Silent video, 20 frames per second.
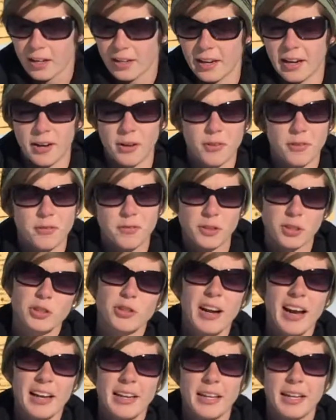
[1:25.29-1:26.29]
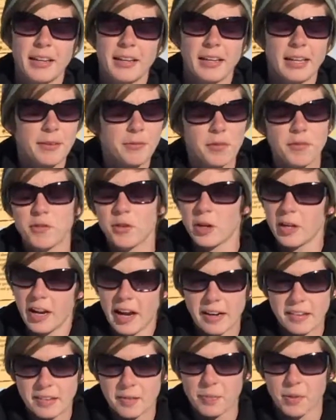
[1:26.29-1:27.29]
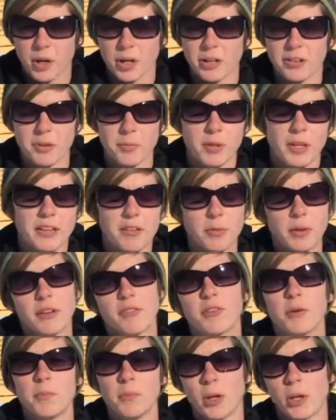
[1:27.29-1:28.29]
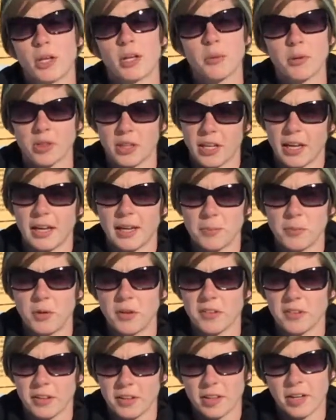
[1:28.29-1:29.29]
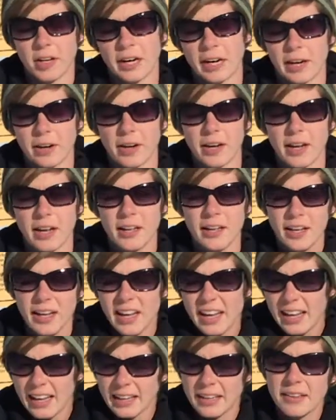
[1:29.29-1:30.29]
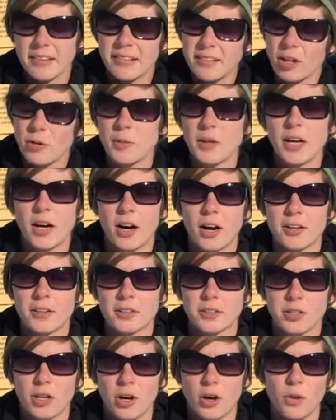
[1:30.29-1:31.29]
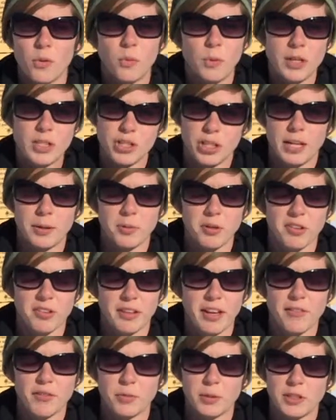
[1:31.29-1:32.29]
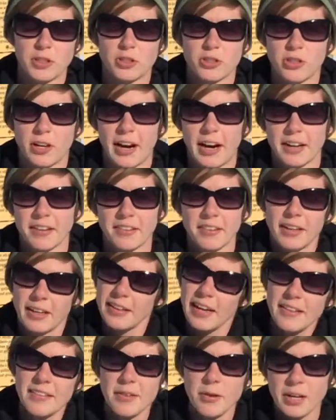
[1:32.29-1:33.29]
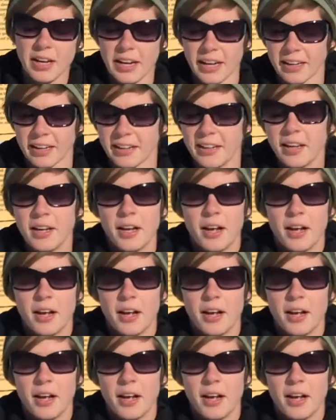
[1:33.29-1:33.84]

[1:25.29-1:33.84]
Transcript: Now, for tracking, even for an expert or someone that's really familiar with the animals in their area, it can still be hard to know which animals left which tracks, and that's okay.